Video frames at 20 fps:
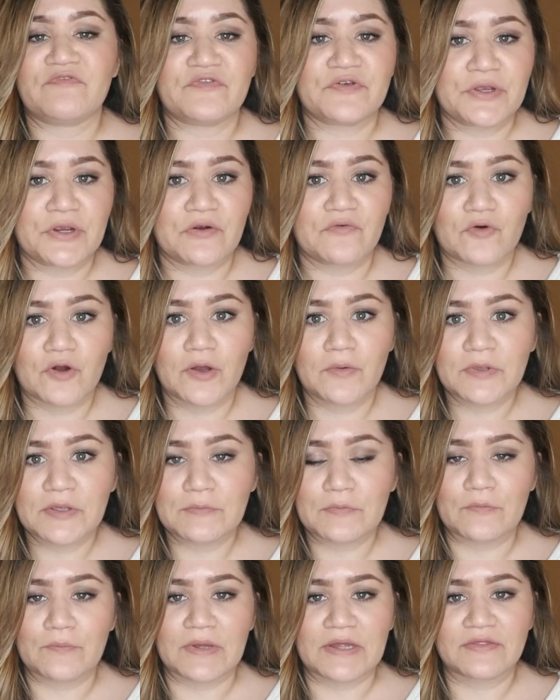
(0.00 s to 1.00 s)
of what
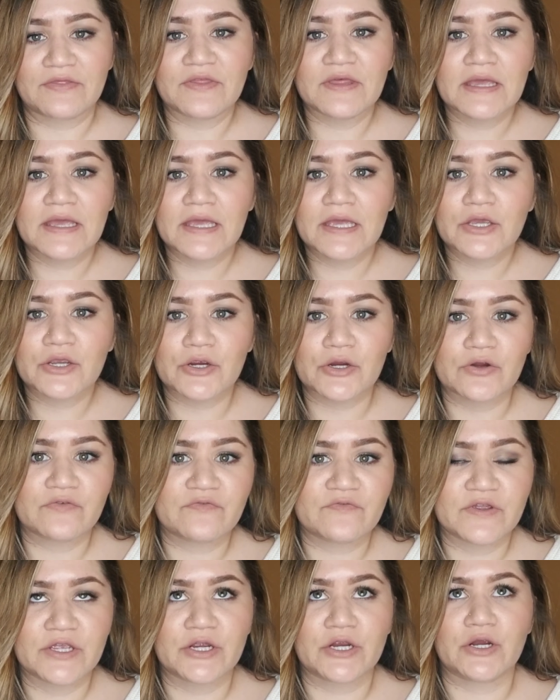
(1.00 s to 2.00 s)
people may think, or
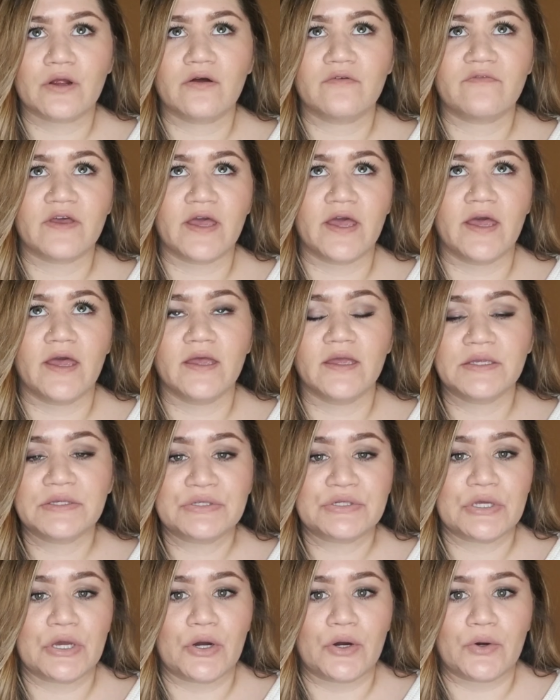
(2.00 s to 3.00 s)
fear of it, you
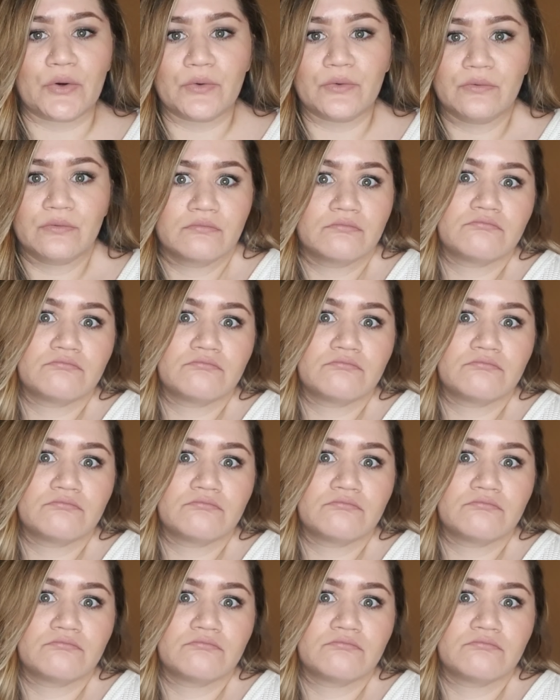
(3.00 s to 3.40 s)
know,